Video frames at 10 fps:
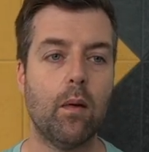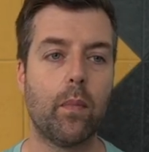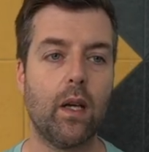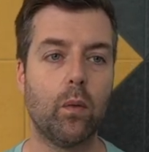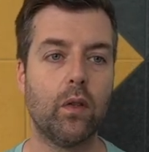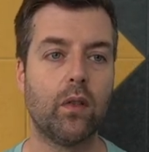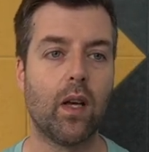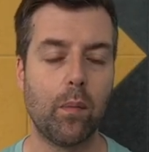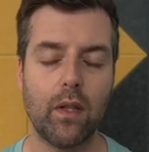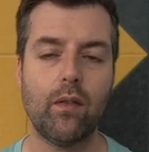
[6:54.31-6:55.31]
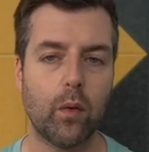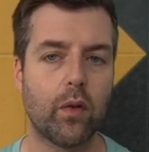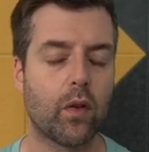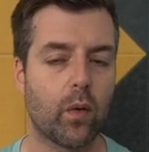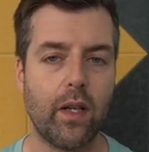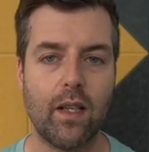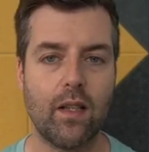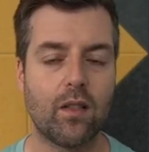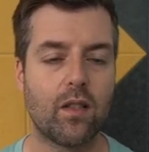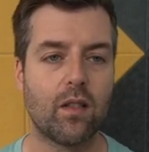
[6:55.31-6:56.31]
But it was, I believe it was
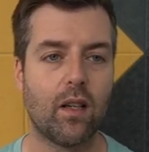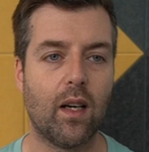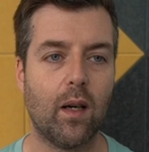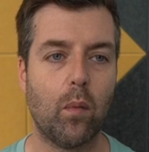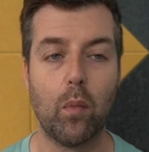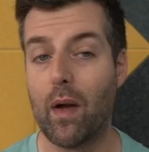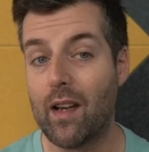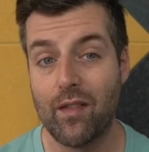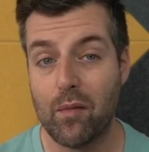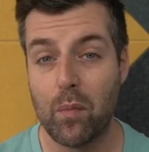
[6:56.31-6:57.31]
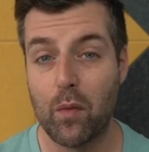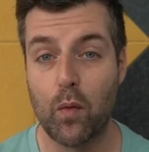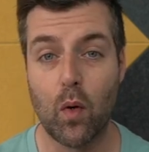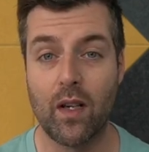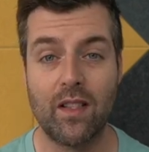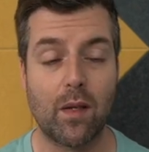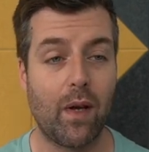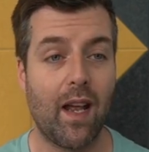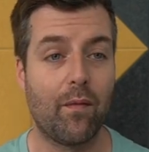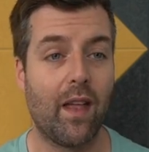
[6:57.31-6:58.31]
3-inch, or might have even been 4-inch. I
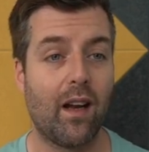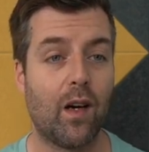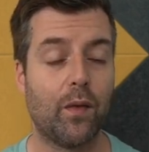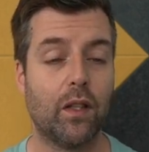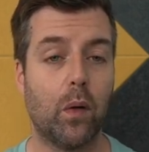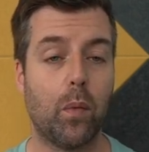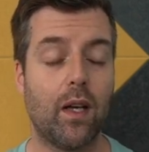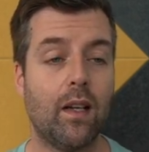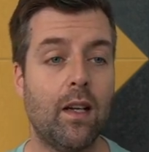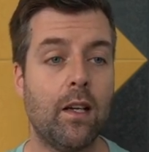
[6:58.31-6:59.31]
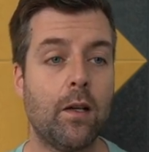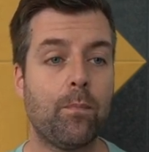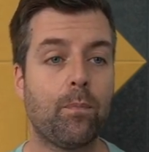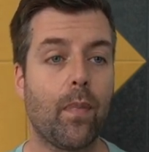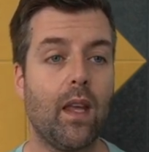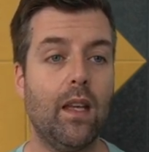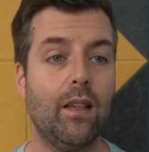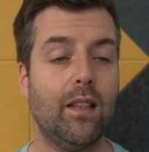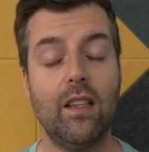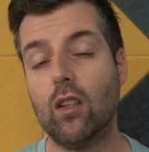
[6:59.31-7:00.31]
might have that off a little bit.
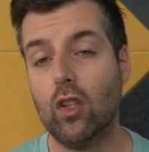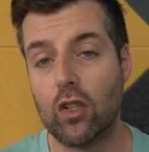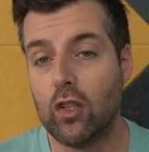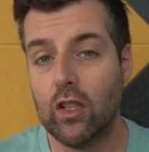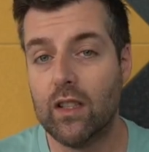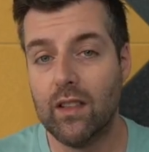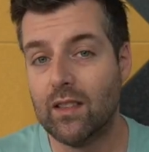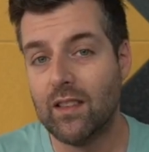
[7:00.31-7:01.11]
It didn't look good.